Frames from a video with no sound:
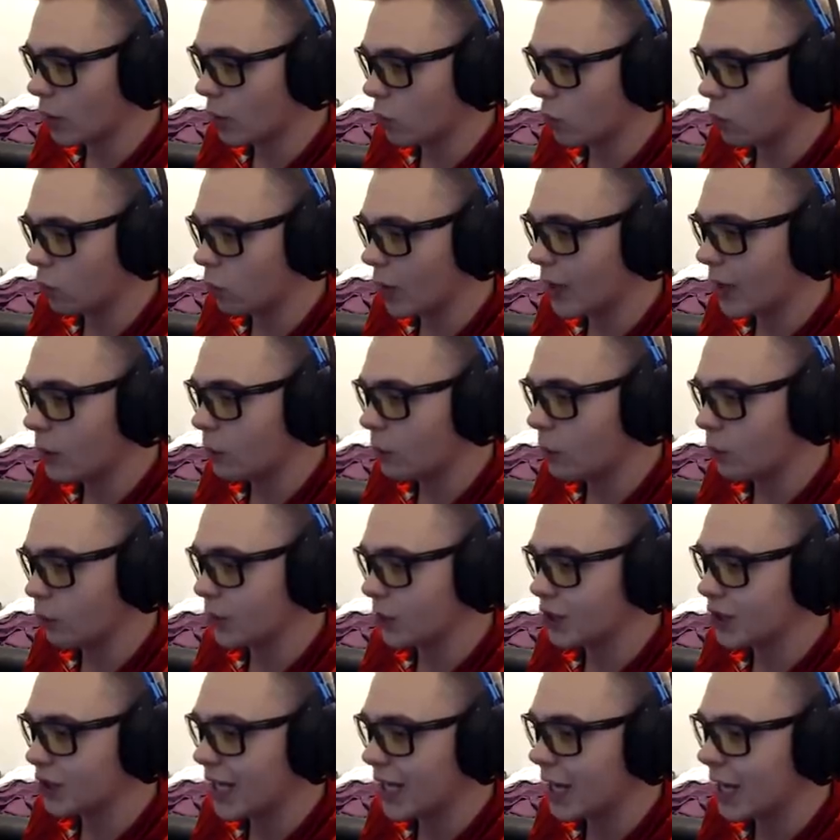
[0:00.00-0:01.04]
We're going to run it
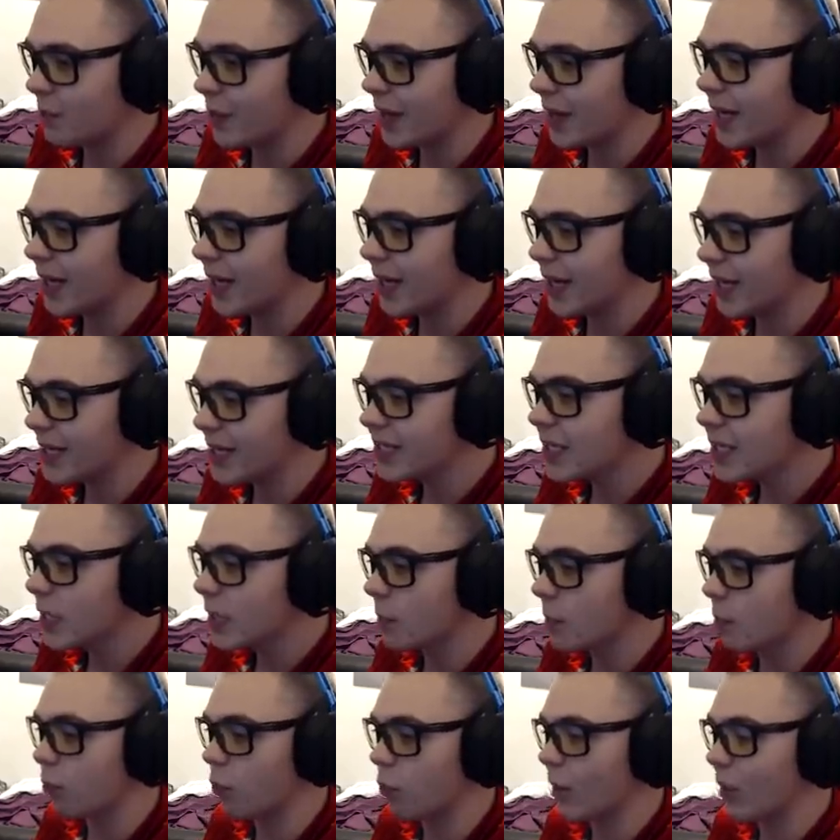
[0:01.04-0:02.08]
with Rashad Penny, and
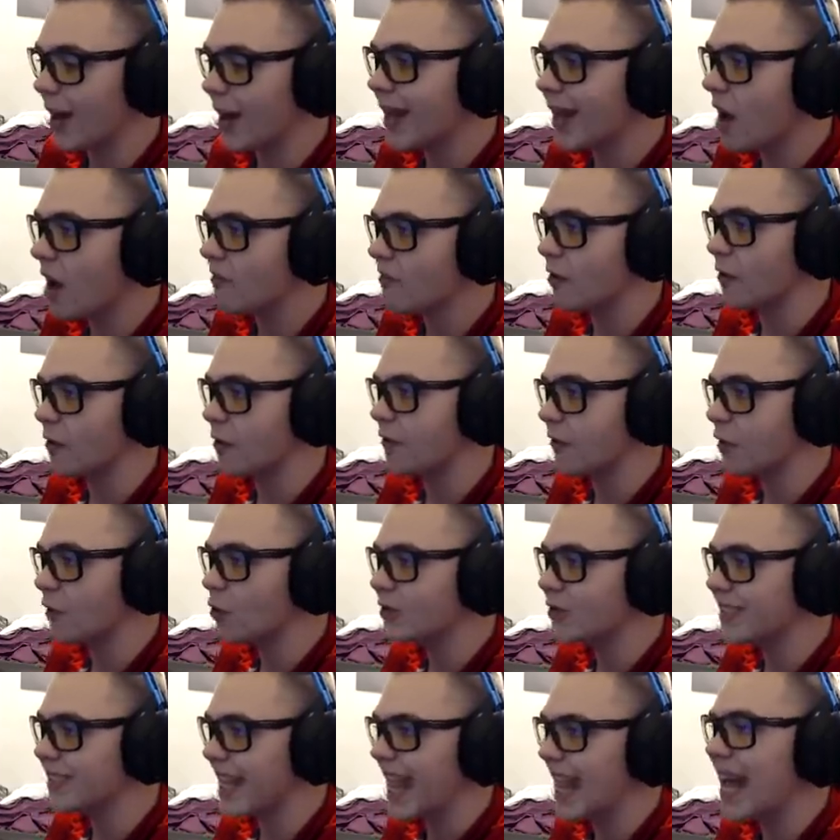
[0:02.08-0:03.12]
he's going to break off a
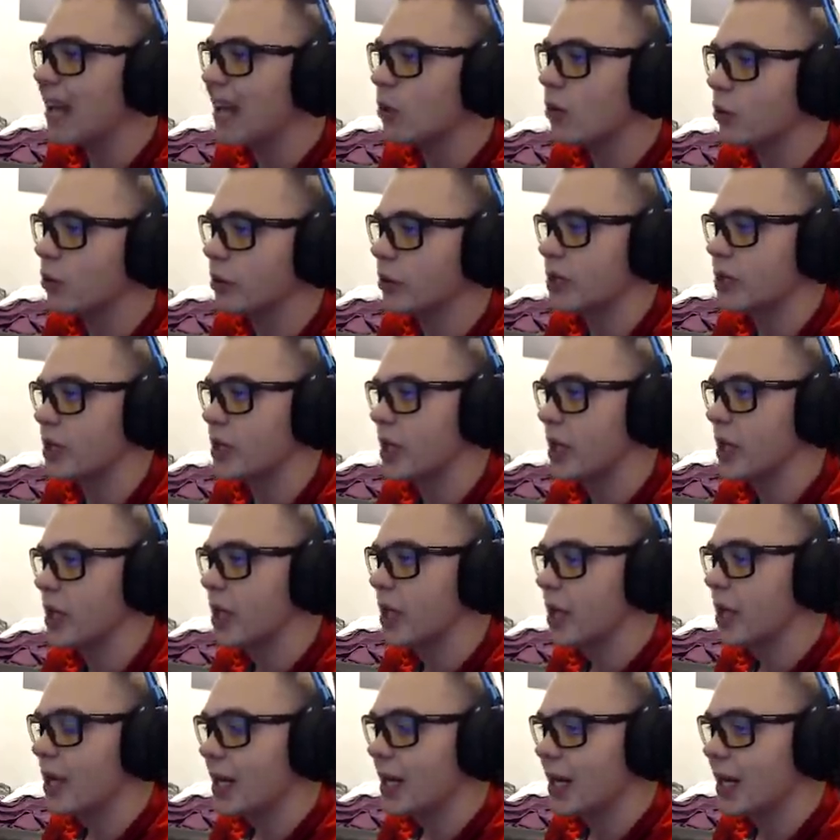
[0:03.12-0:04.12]
few tackles.